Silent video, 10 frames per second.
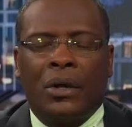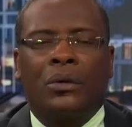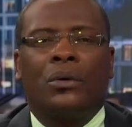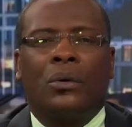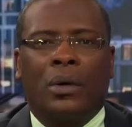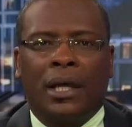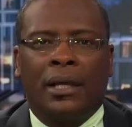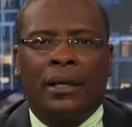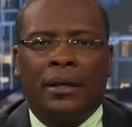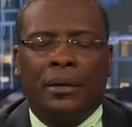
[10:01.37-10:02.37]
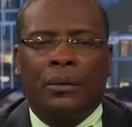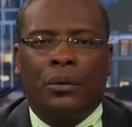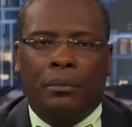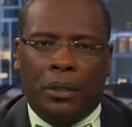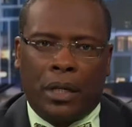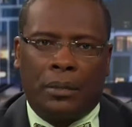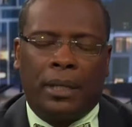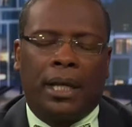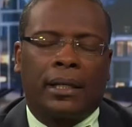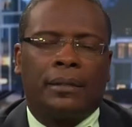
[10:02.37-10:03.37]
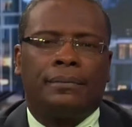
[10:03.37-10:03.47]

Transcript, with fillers: don't go away. We'll be right back.